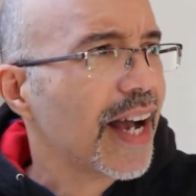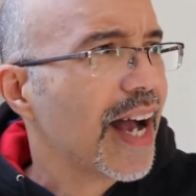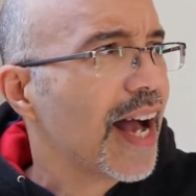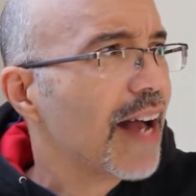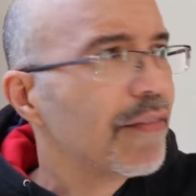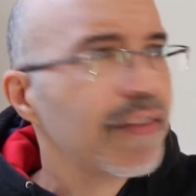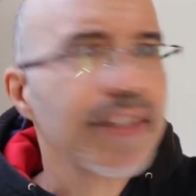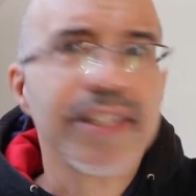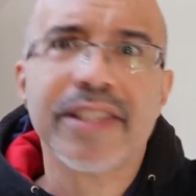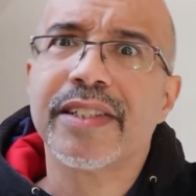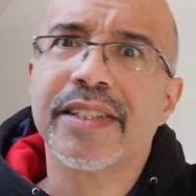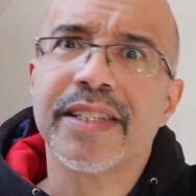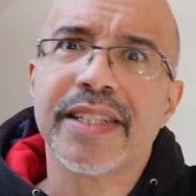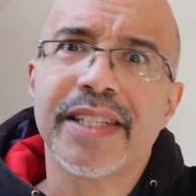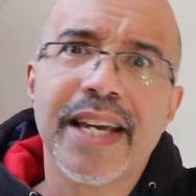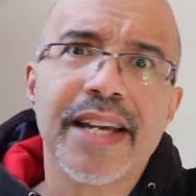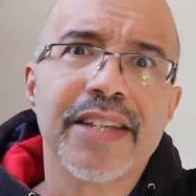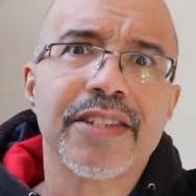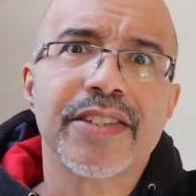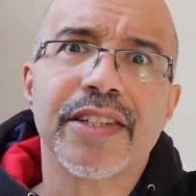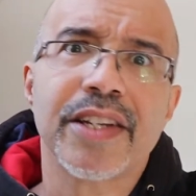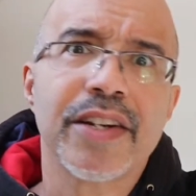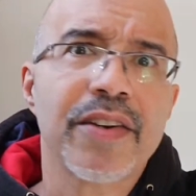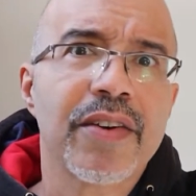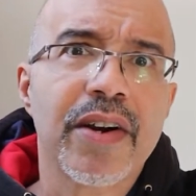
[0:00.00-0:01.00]
Obviously,
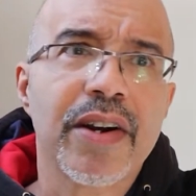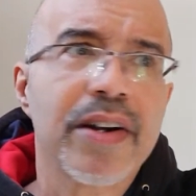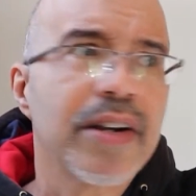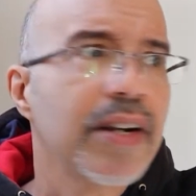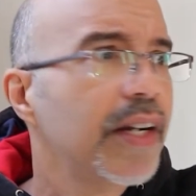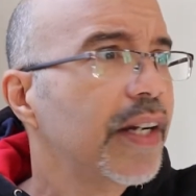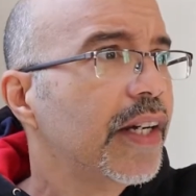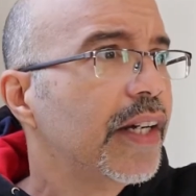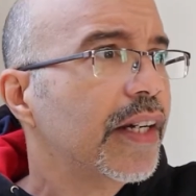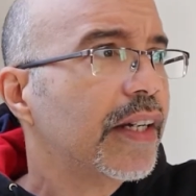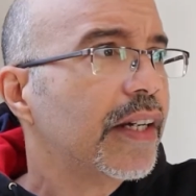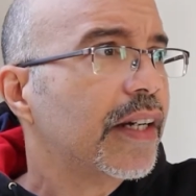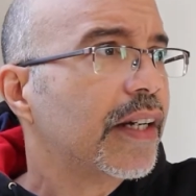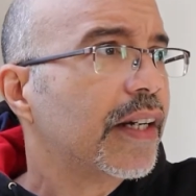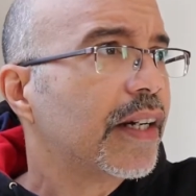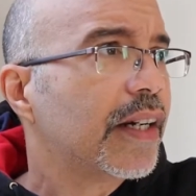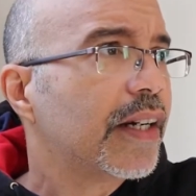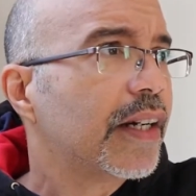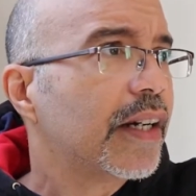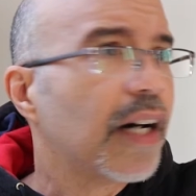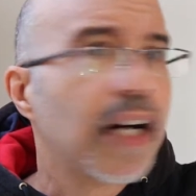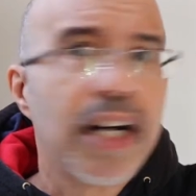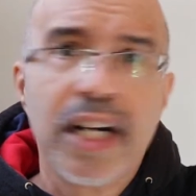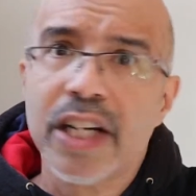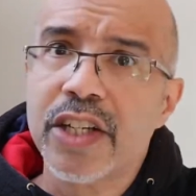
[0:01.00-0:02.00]
yes, there are
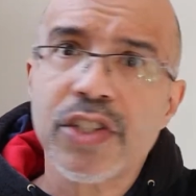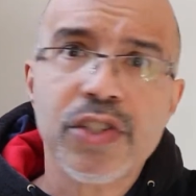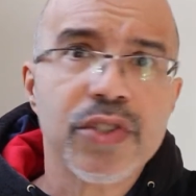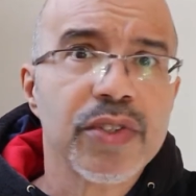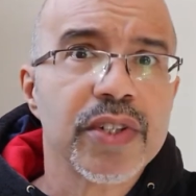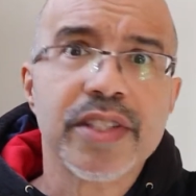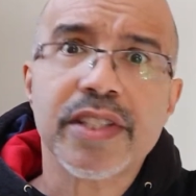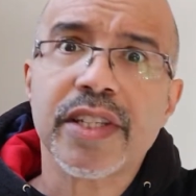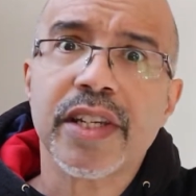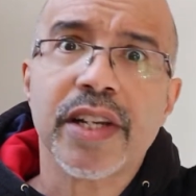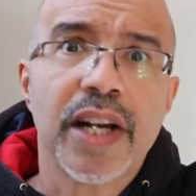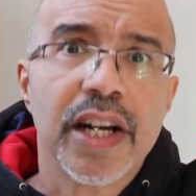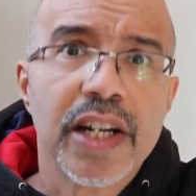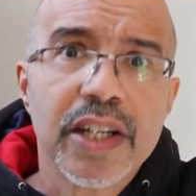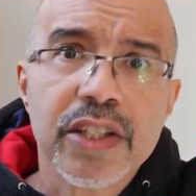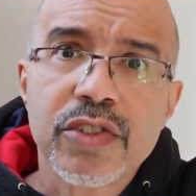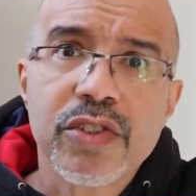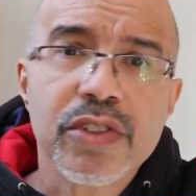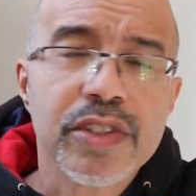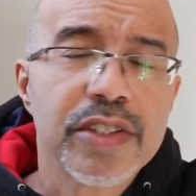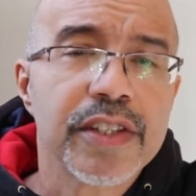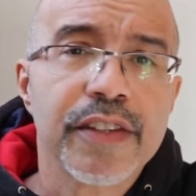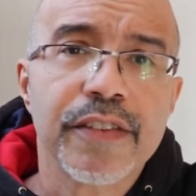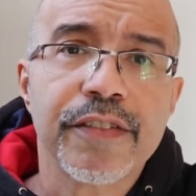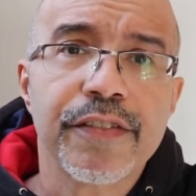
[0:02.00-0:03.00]
hundreds and
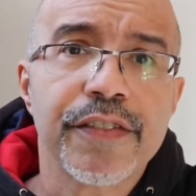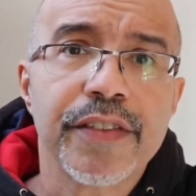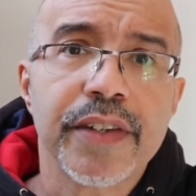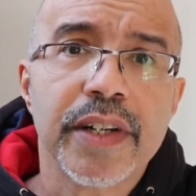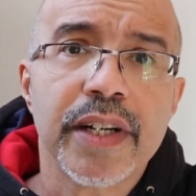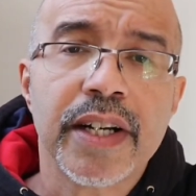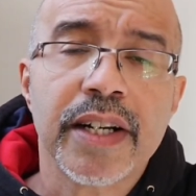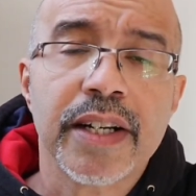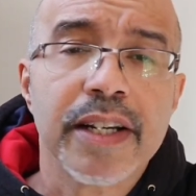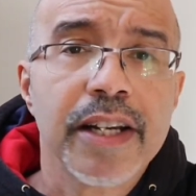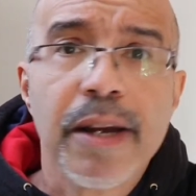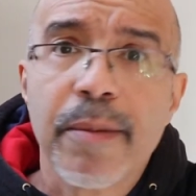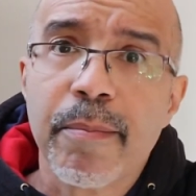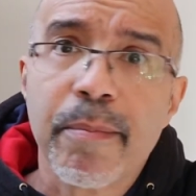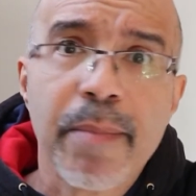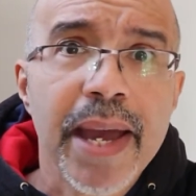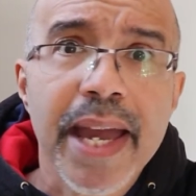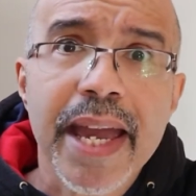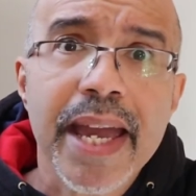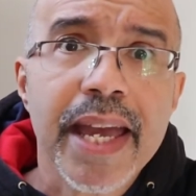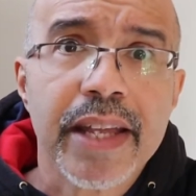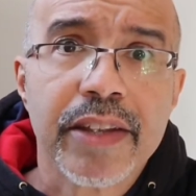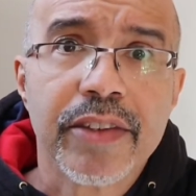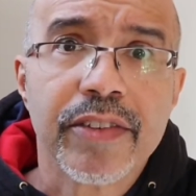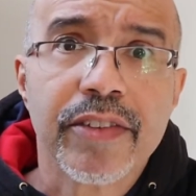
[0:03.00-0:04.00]
hundreds of
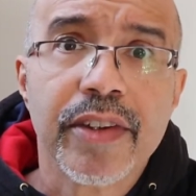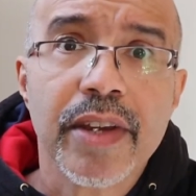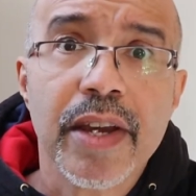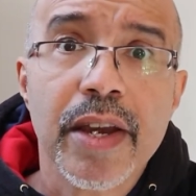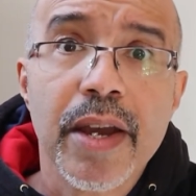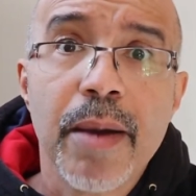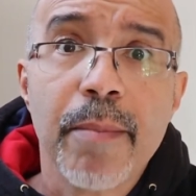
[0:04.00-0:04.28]
commands.